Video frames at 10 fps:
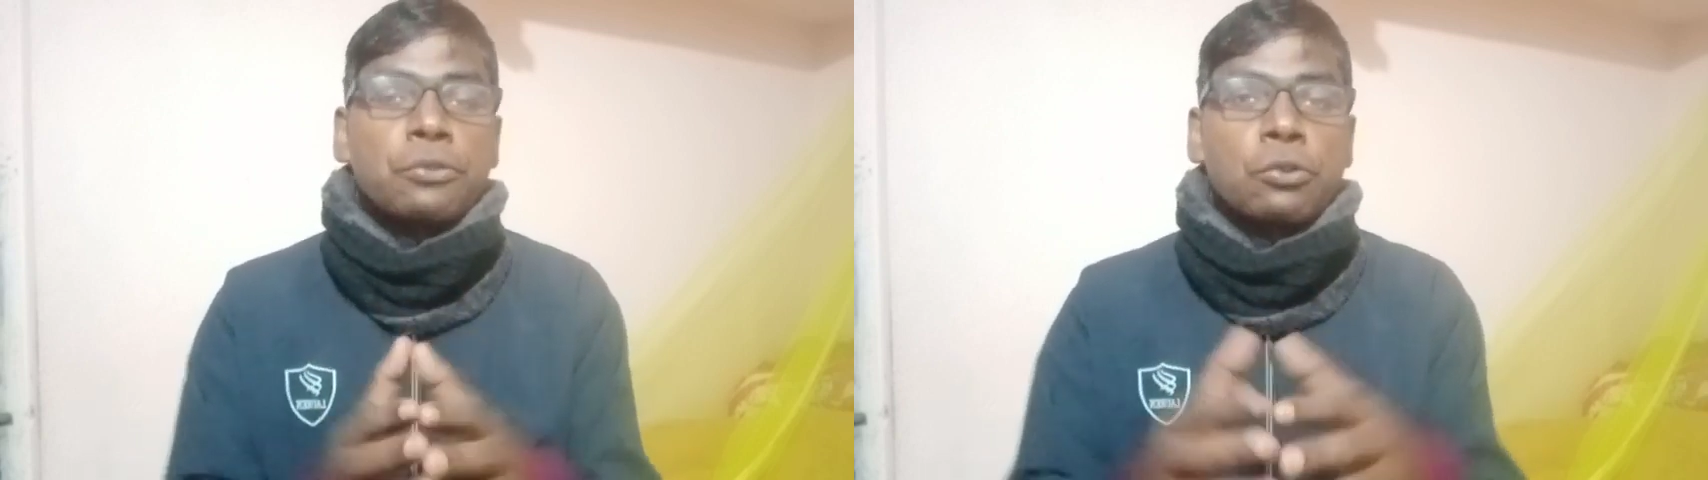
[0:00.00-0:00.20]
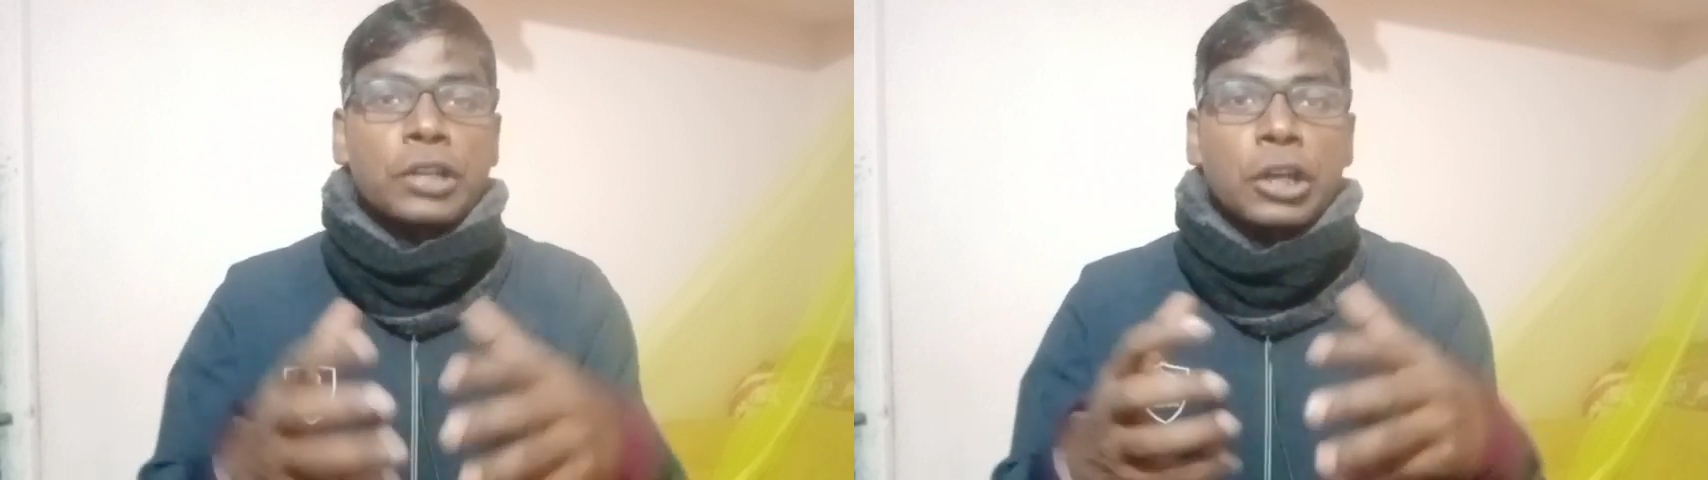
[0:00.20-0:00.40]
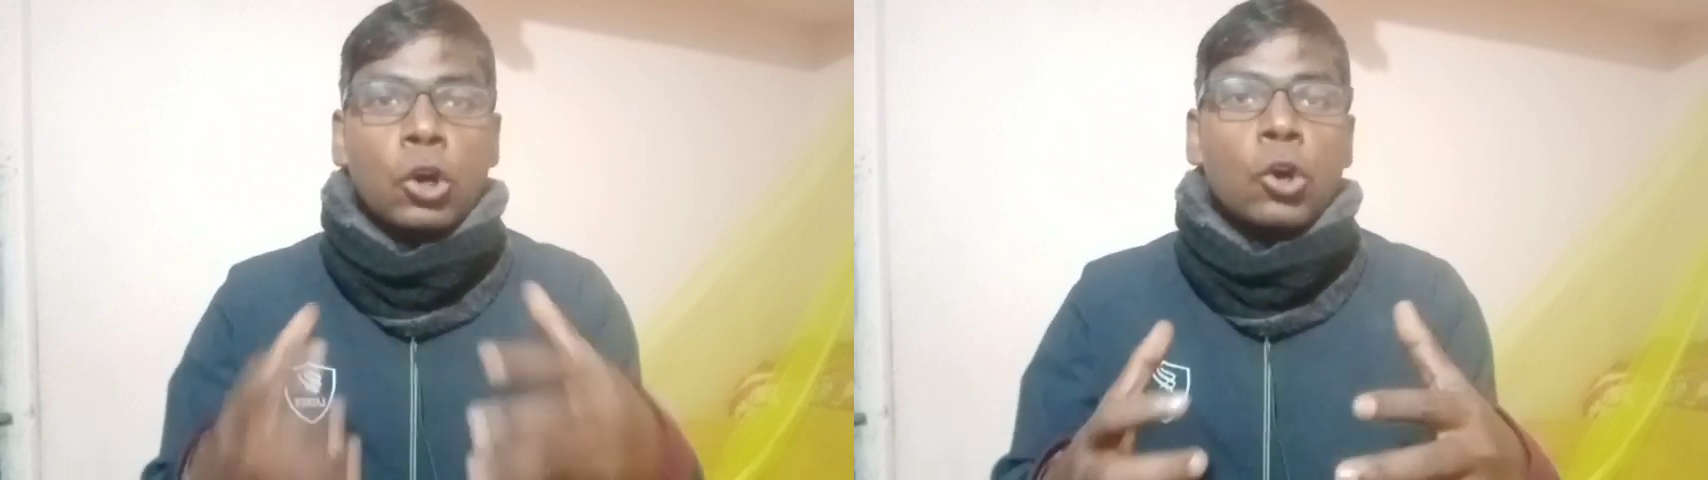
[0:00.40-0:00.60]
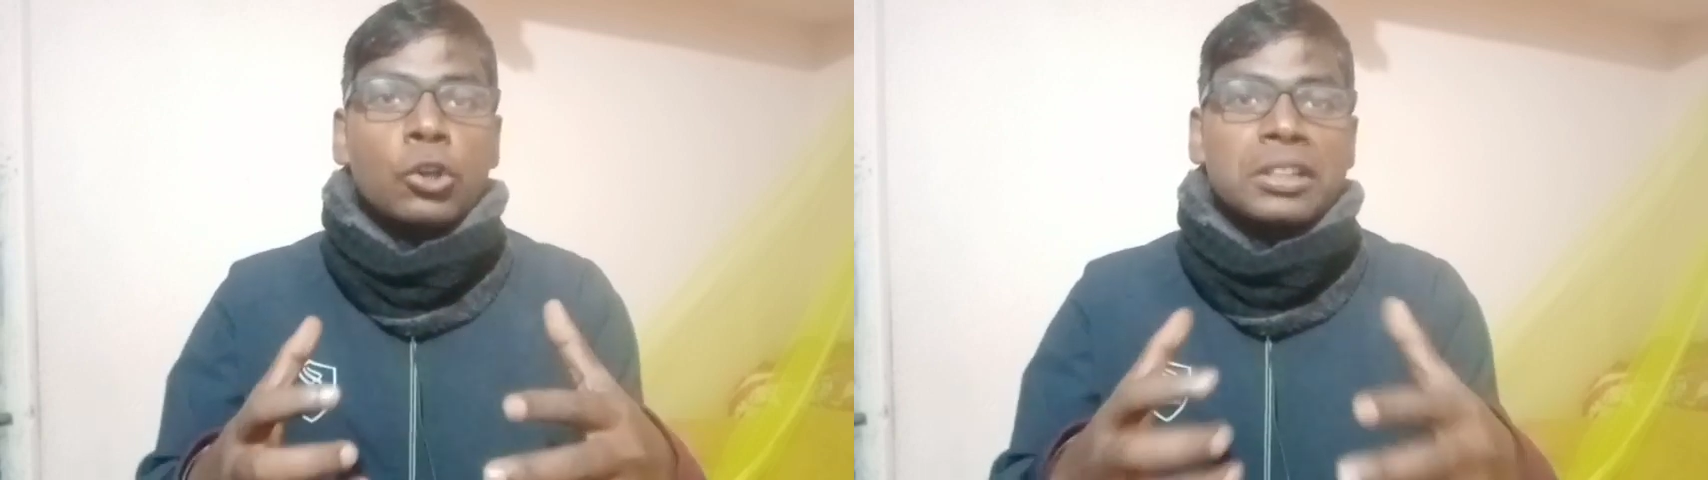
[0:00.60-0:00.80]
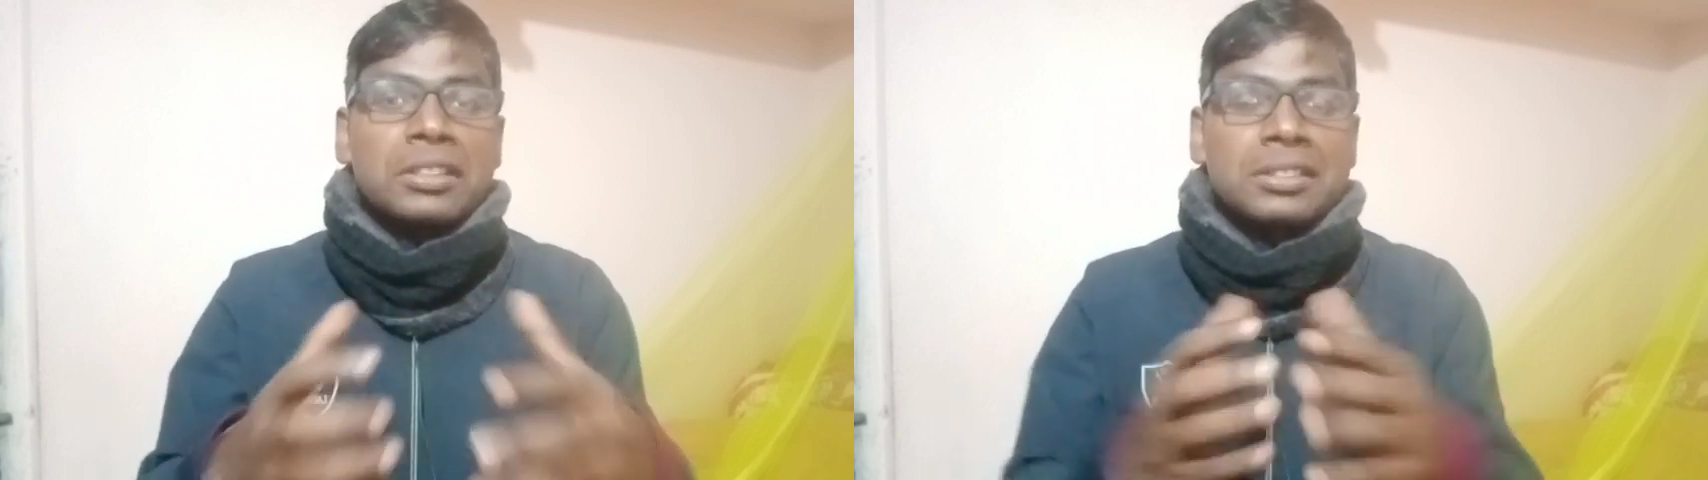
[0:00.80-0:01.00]
for
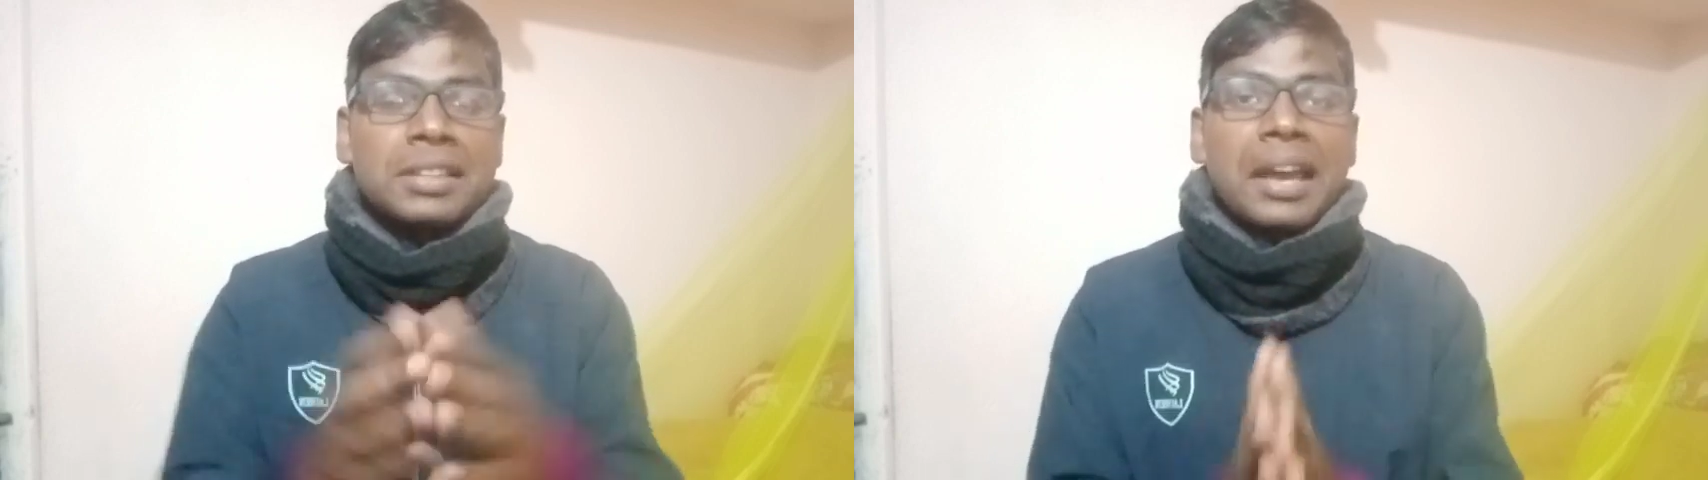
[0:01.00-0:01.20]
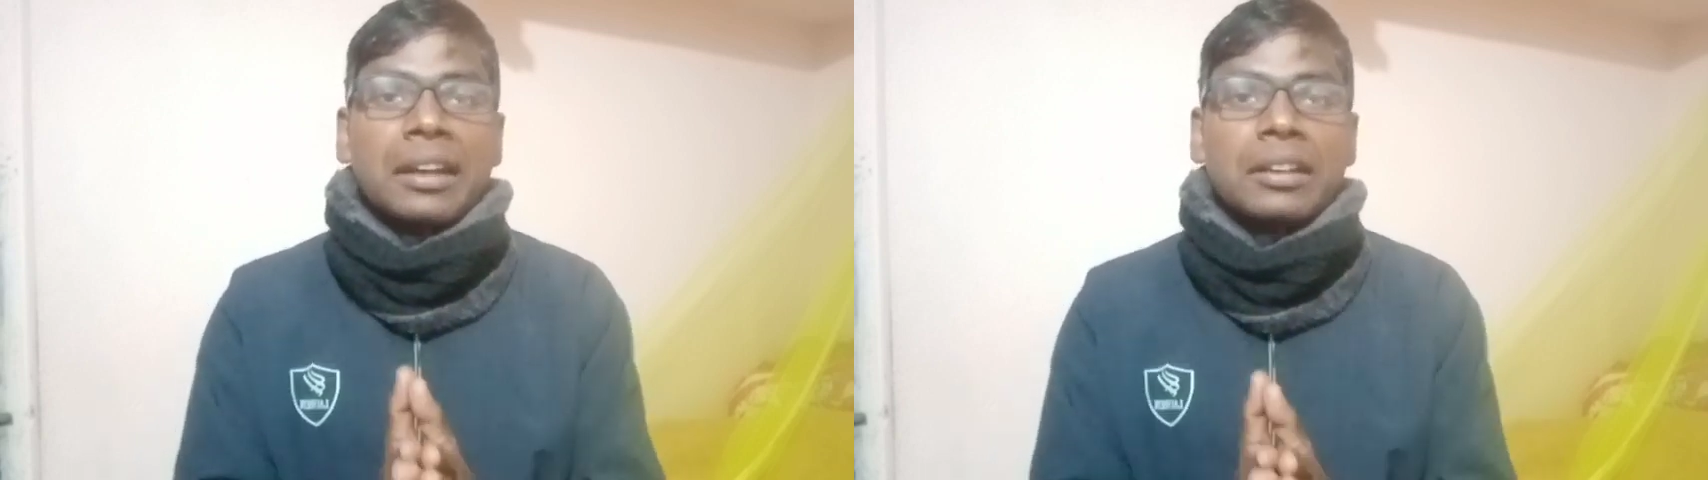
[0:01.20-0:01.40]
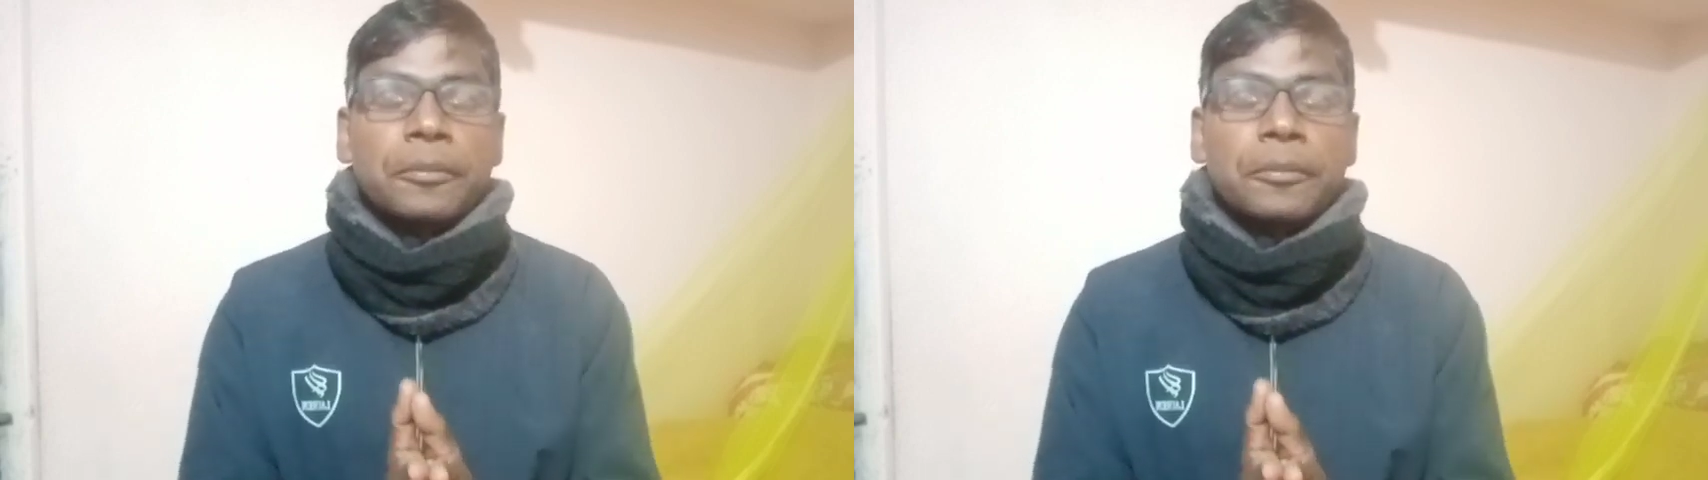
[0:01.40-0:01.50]
decoding slang.